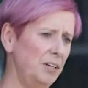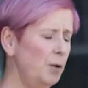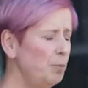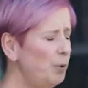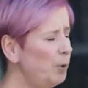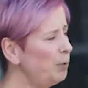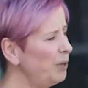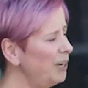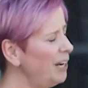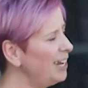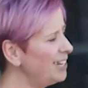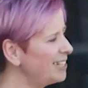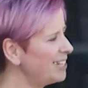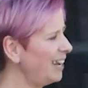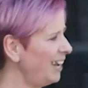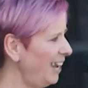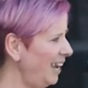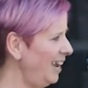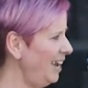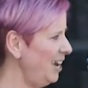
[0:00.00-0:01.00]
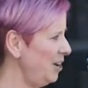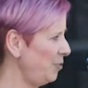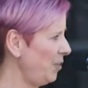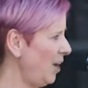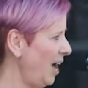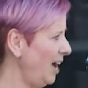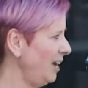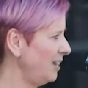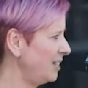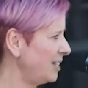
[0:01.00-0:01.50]
but we need to hear
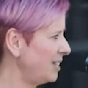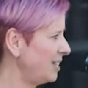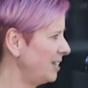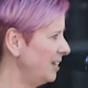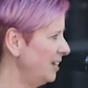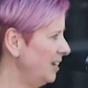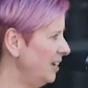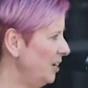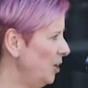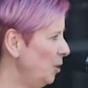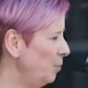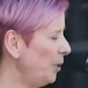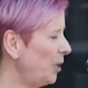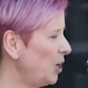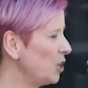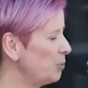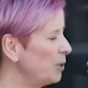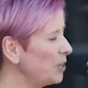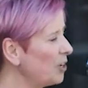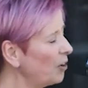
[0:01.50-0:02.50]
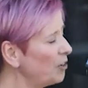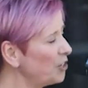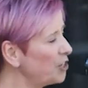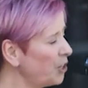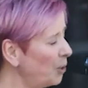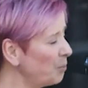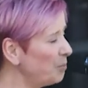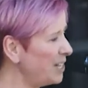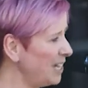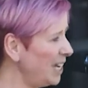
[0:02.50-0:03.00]
that because we've got to
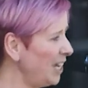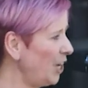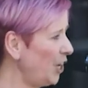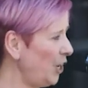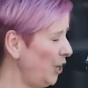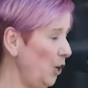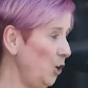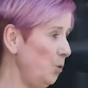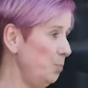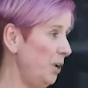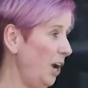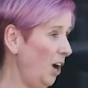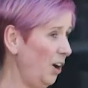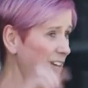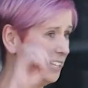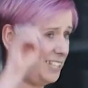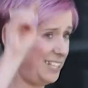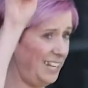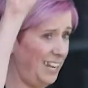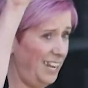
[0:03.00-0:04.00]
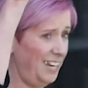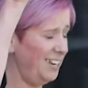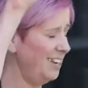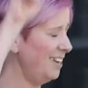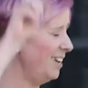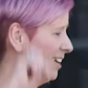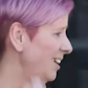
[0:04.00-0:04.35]
stop dehumanising